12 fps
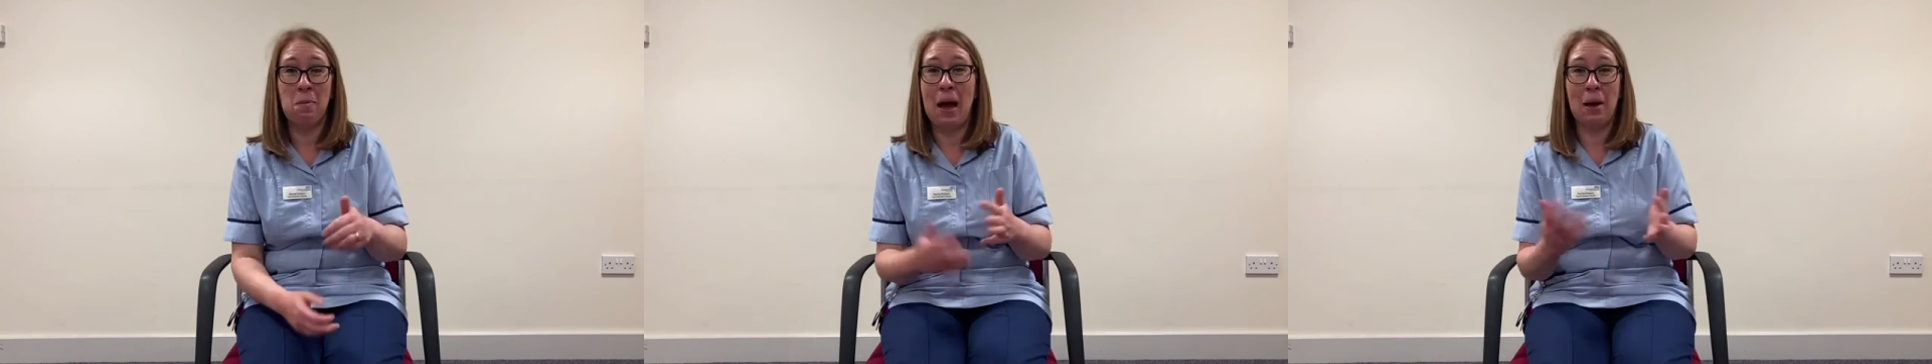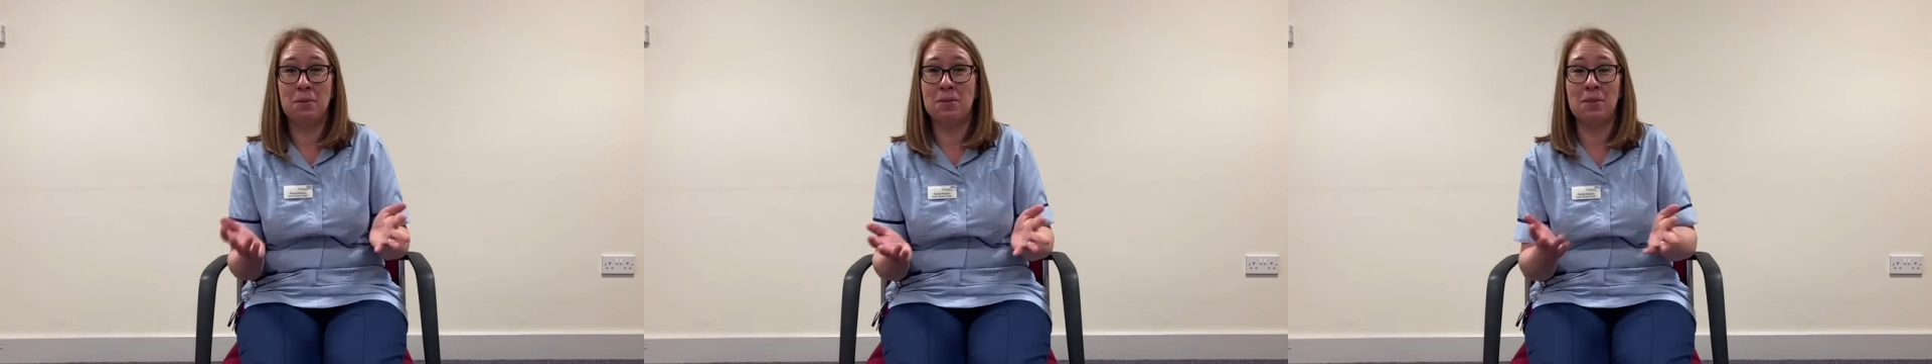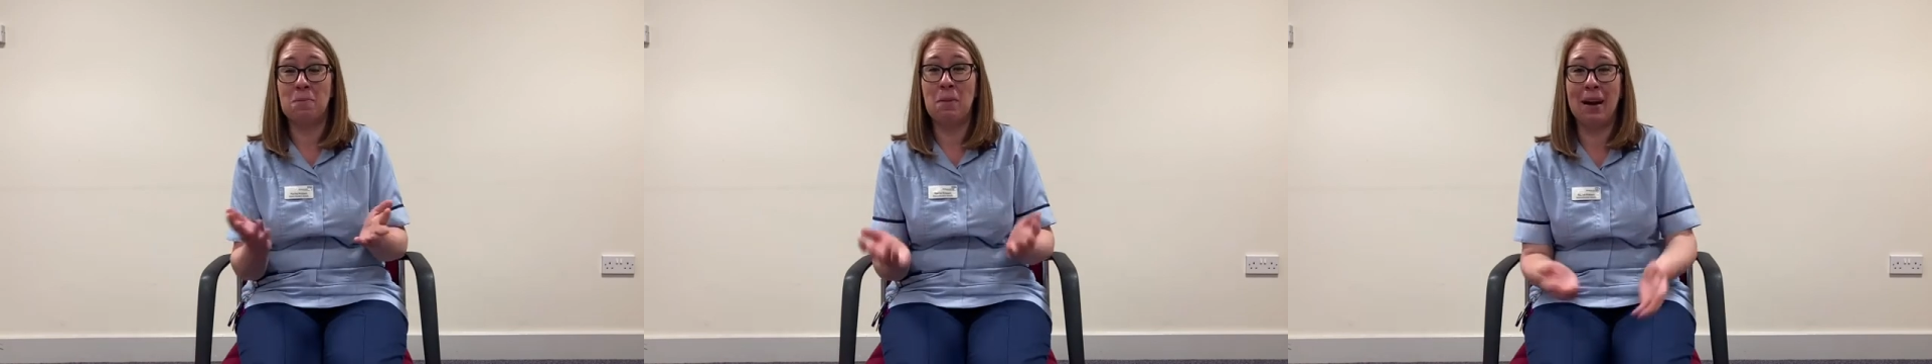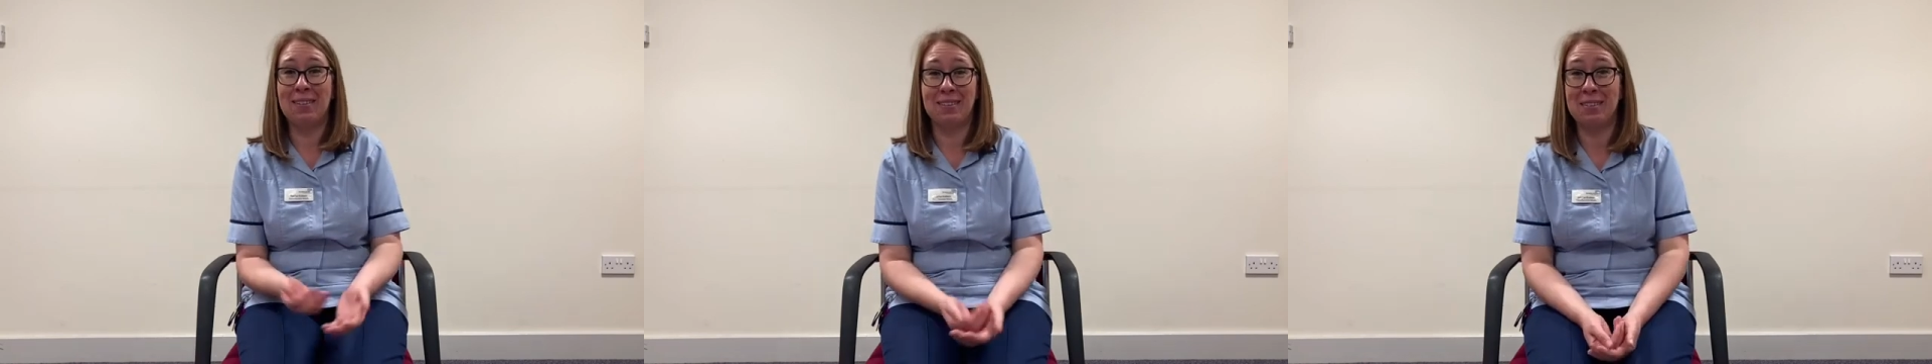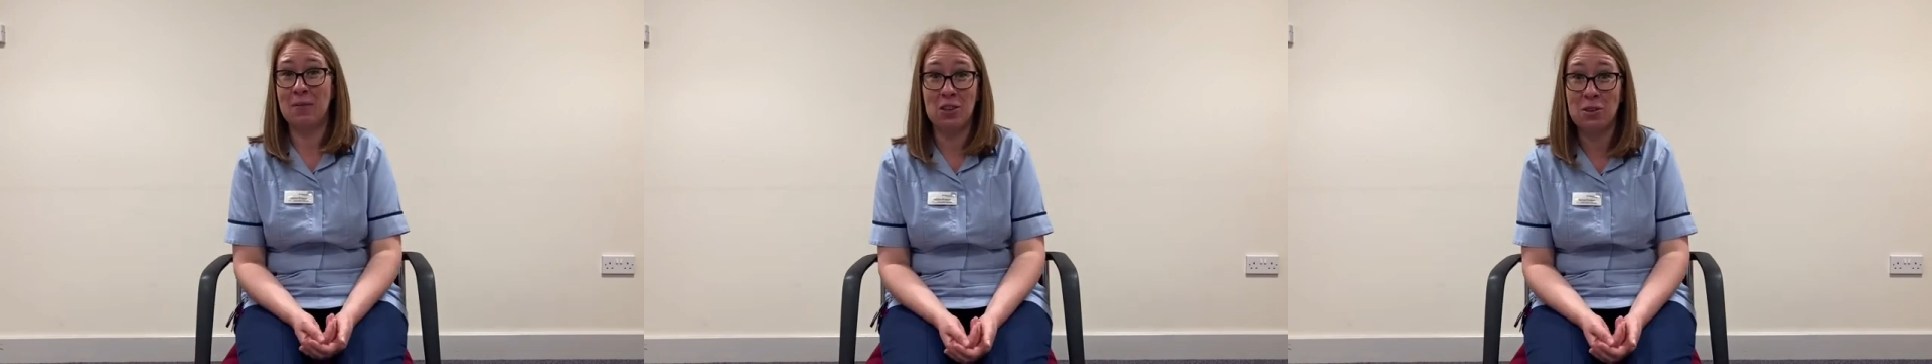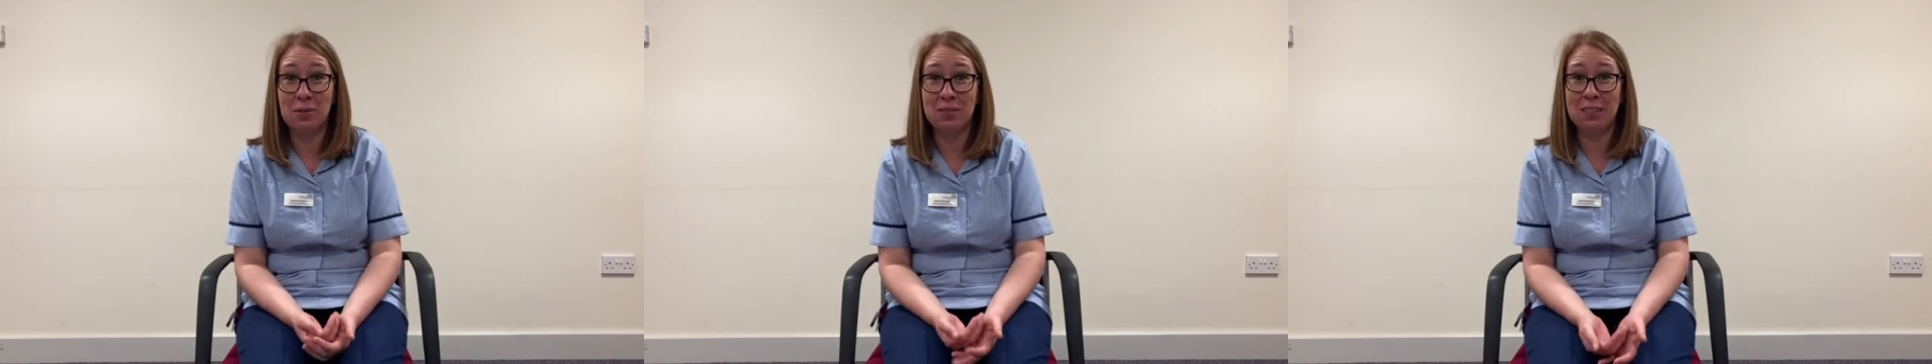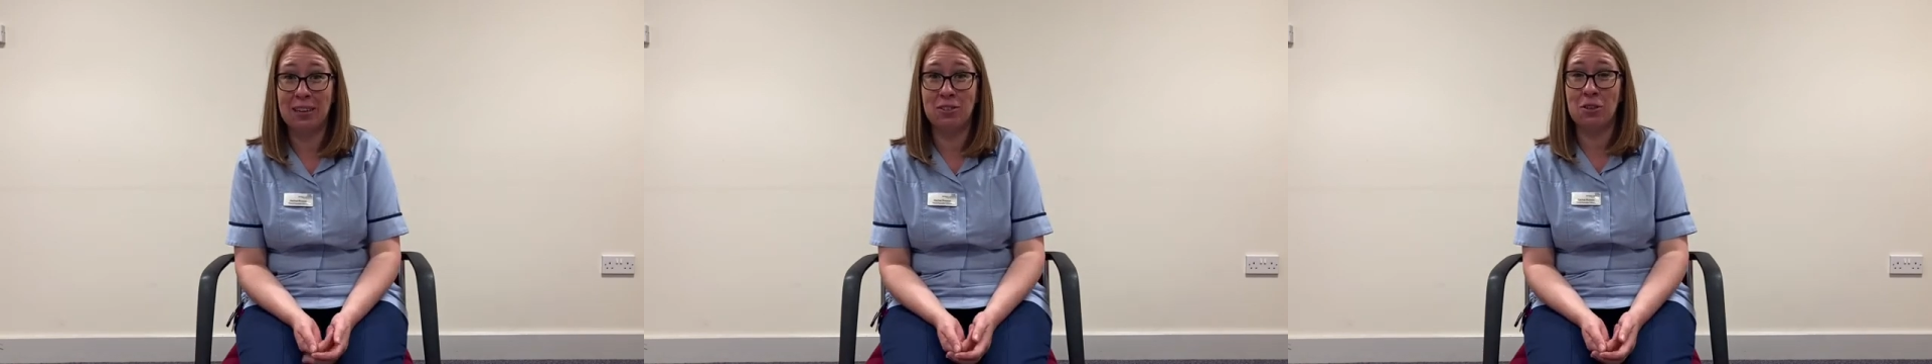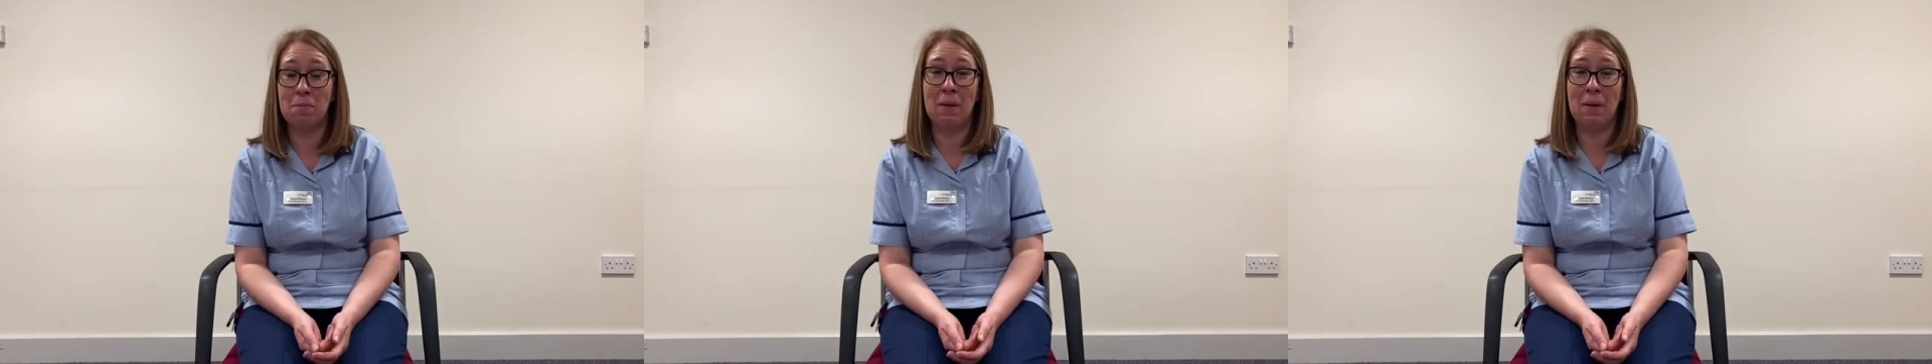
Perhaps your partner's never used sanitary